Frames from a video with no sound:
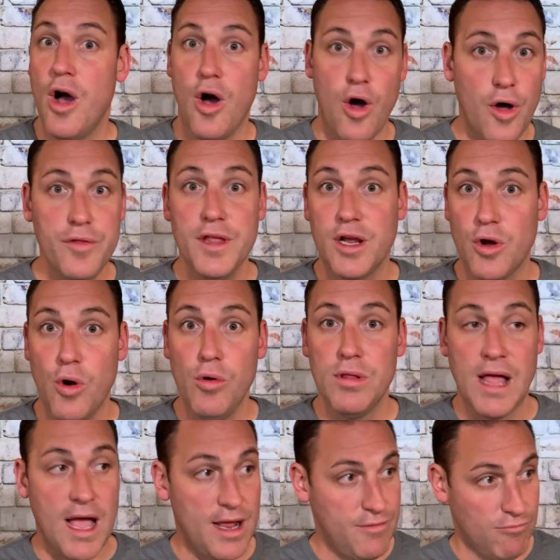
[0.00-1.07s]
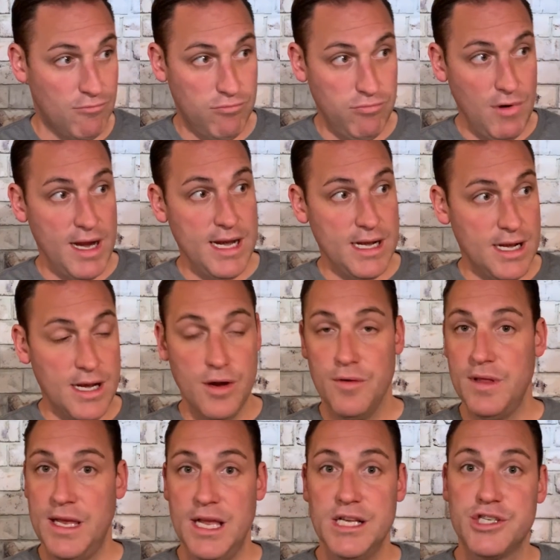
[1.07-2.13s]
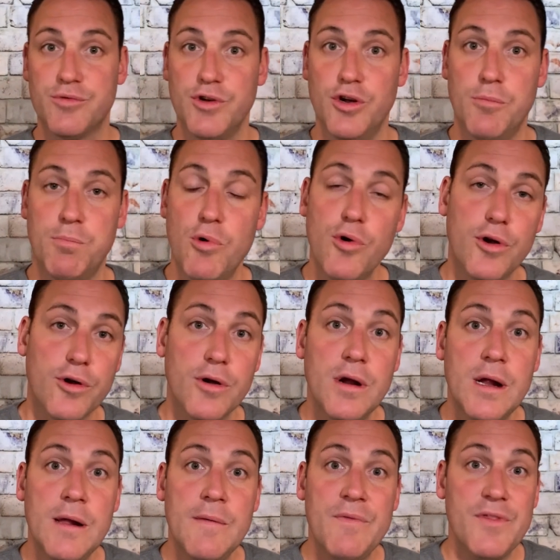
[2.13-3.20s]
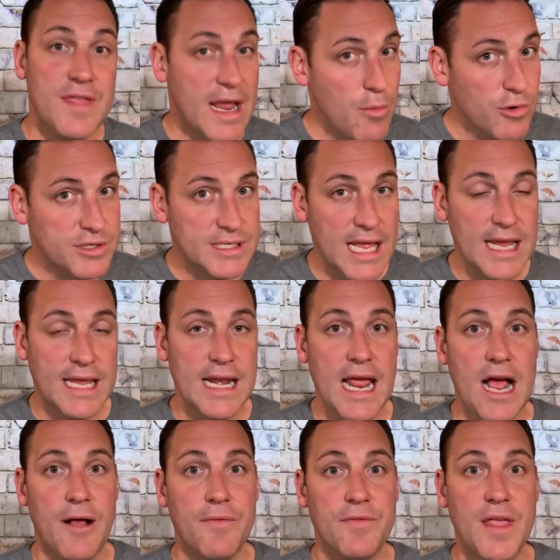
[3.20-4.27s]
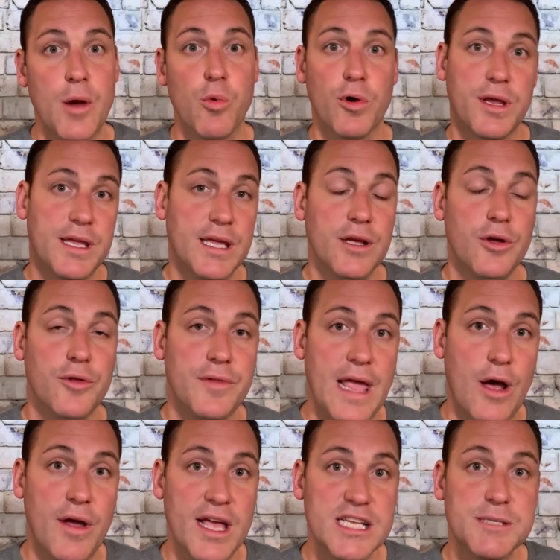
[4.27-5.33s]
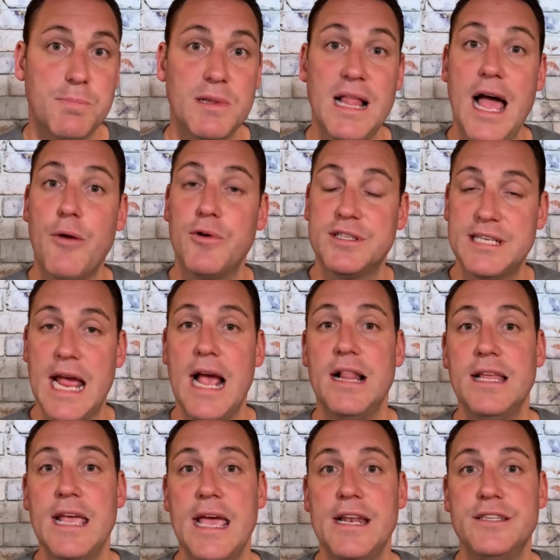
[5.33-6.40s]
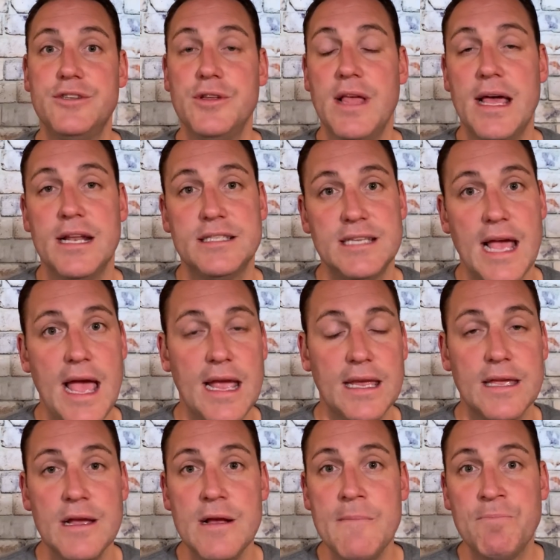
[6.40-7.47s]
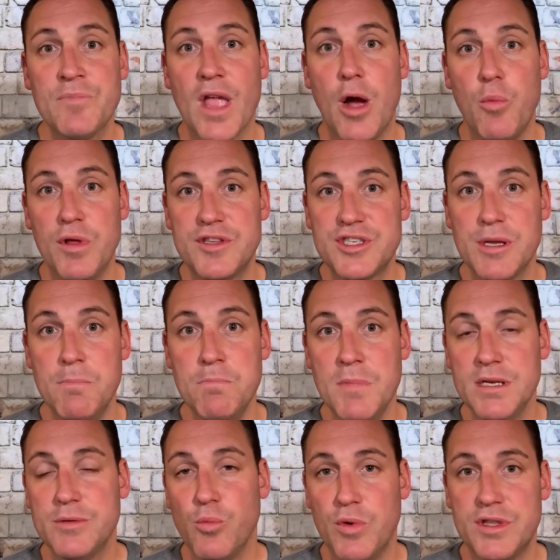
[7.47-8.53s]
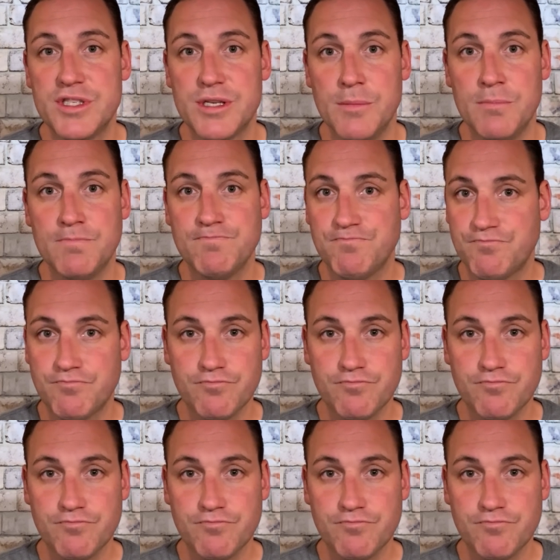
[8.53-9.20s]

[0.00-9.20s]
on the Golan, right near the Israel border. They were taken out. They were killed. Now, Hezbollah retaliated to that attack with some